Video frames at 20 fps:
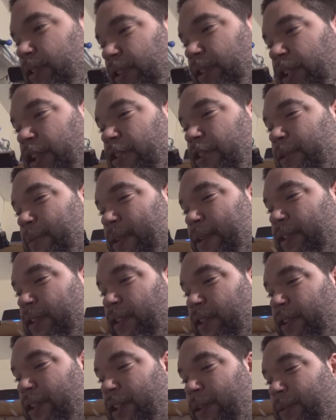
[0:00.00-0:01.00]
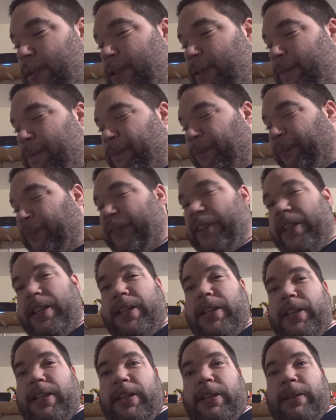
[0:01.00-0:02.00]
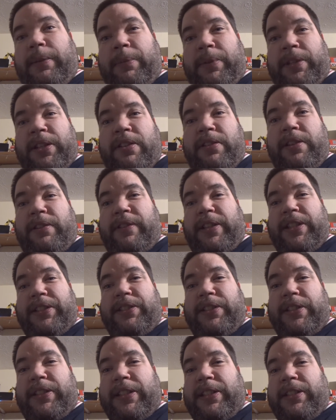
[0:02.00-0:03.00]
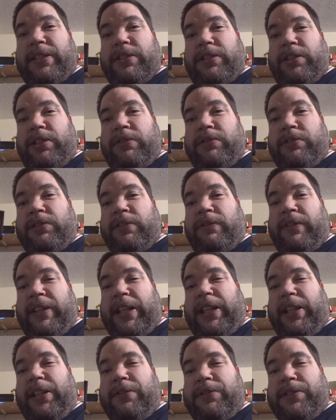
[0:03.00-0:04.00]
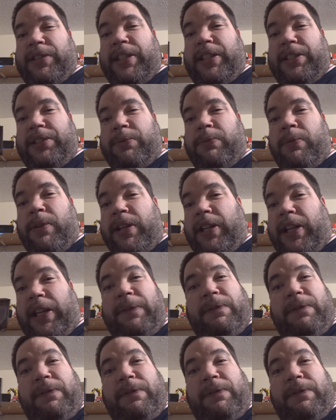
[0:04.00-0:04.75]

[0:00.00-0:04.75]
A year and a month newer. But the only reason I didn't choose to reuse this one,